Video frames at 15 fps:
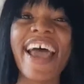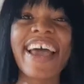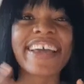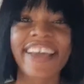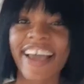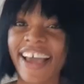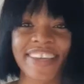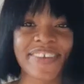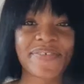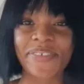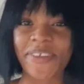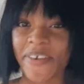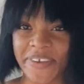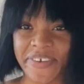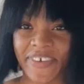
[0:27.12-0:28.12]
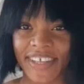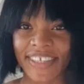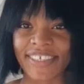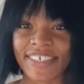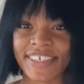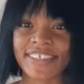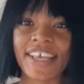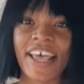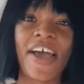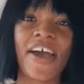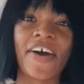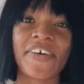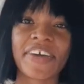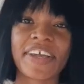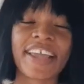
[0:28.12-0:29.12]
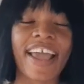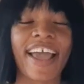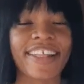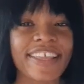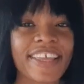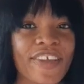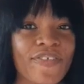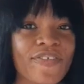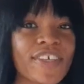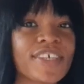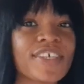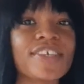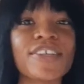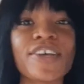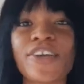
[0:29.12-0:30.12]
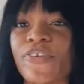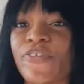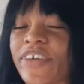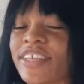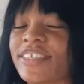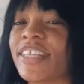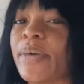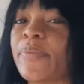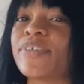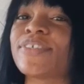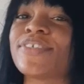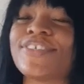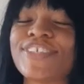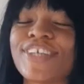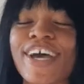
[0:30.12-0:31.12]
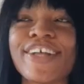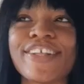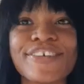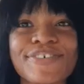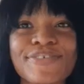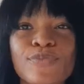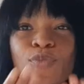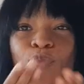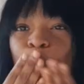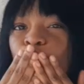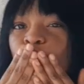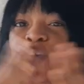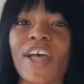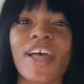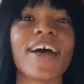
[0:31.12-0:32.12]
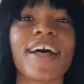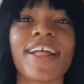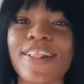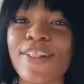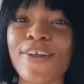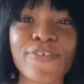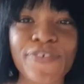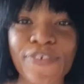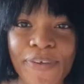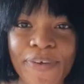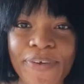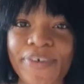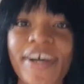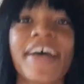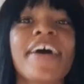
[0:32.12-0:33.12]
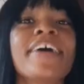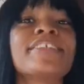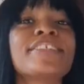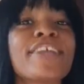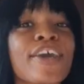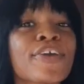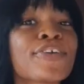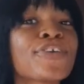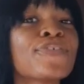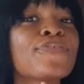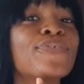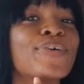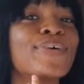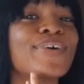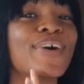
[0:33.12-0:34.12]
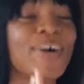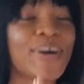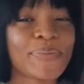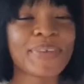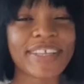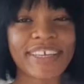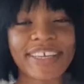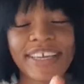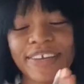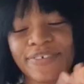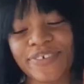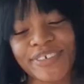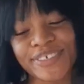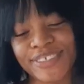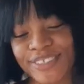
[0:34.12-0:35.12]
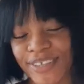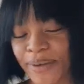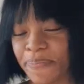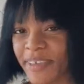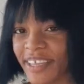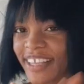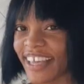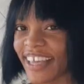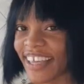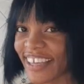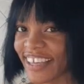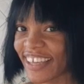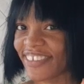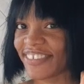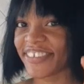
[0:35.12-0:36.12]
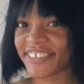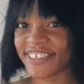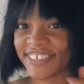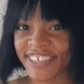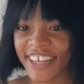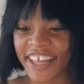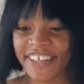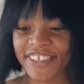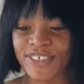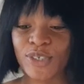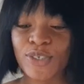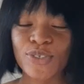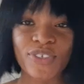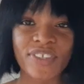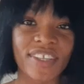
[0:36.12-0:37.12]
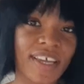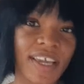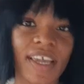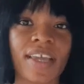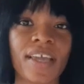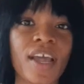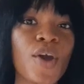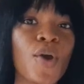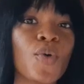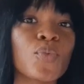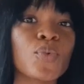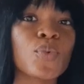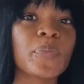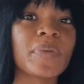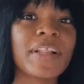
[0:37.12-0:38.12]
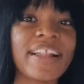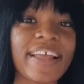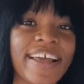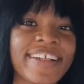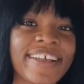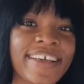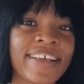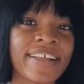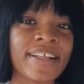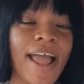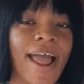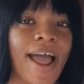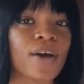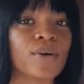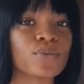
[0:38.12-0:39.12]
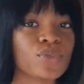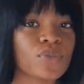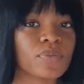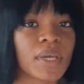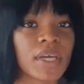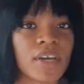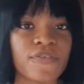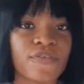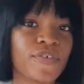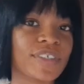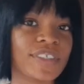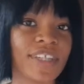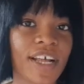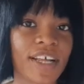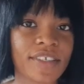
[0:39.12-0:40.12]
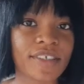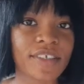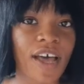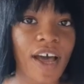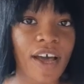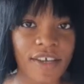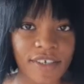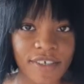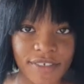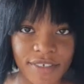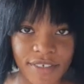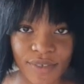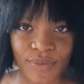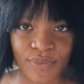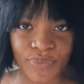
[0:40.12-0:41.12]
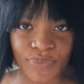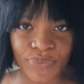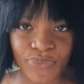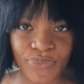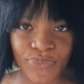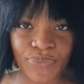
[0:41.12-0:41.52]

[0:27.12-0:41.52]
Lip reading: Yeah, you will not regret it. Okay, and if this is not your first time on this channel, I love you. Thank you for coming again, for stopping again on this channel. So today we'll be learning how to make fondant icing.